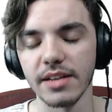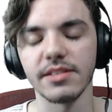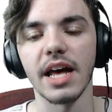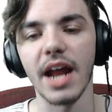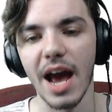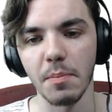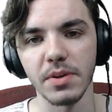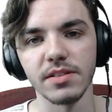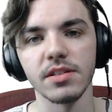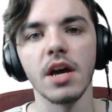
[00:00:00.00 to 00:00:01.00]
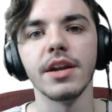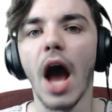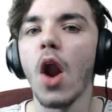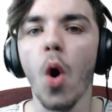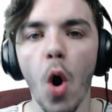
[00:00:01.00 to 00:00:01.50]
that happens.
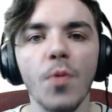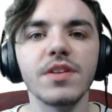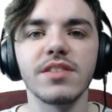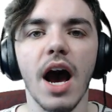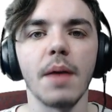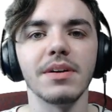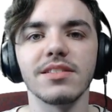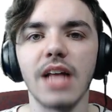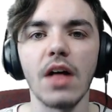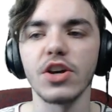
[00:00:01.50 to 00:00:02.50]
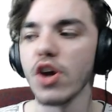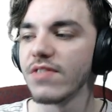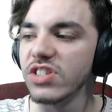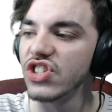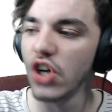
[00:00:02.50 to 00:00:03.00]
Not all the time. It's not like you have a
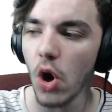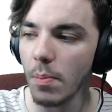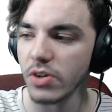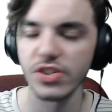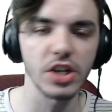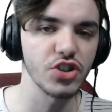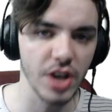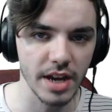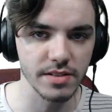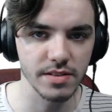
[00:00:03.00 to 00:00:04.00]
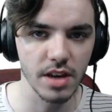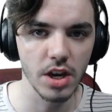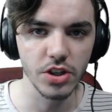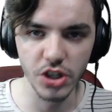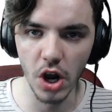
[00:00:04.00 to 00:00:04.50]
0% chance.
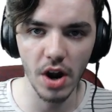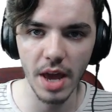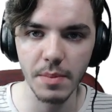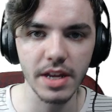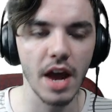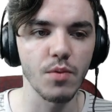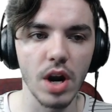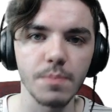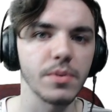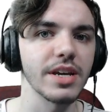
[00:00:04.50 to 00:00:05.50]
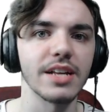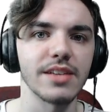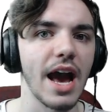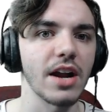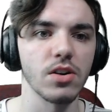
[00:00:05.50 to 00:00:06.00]
You know what I mean? I've went up against
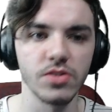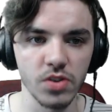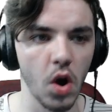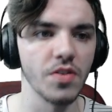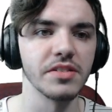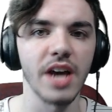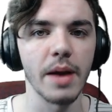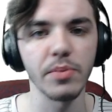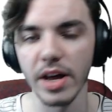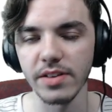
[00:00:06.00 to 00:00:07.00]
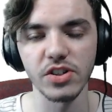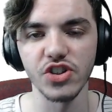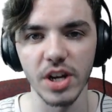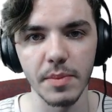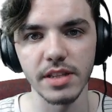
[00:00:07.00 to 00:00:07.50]
hackers all the time playing
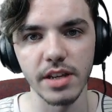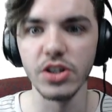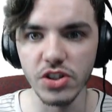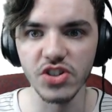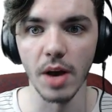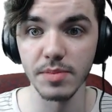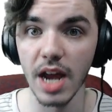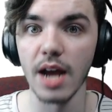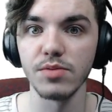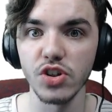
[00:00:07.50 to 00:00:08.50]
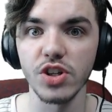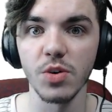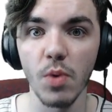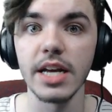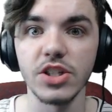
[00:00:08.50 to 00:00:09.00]
legitimately. Sometimes you
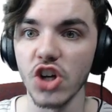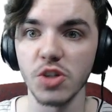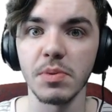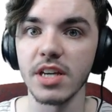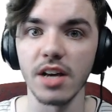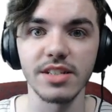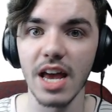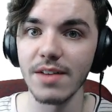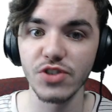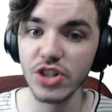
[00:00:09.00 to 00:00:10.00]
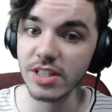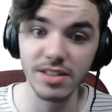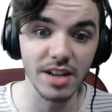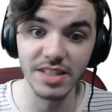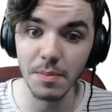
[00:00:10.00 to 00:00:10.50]
can win. Just because they have cheats
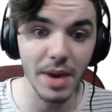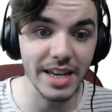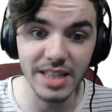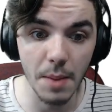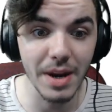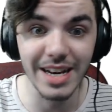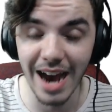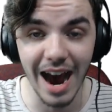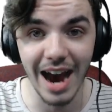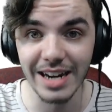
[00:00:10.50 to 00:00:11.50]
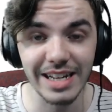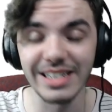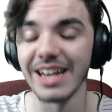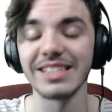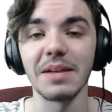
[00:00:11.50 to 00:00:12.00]
doesn't make them a god. It
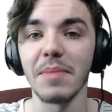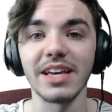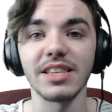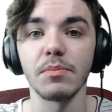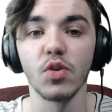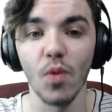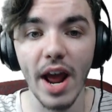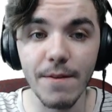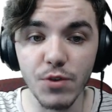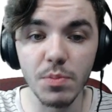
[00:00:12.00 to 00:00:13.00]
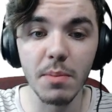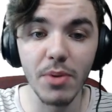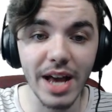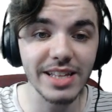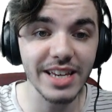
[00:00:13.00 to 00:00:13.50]
doesn't make them great. If you've been
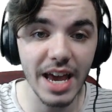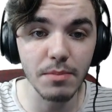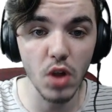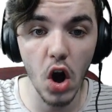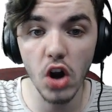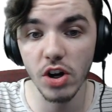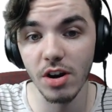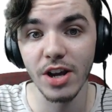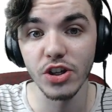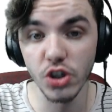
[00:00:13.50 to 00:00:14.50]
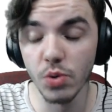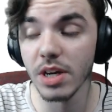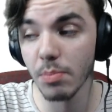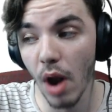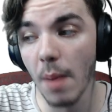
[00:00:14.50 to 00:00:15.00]
playing the game longer, you
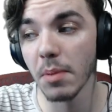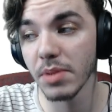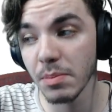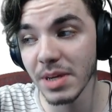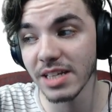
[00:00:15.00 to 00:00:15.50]
could probably beat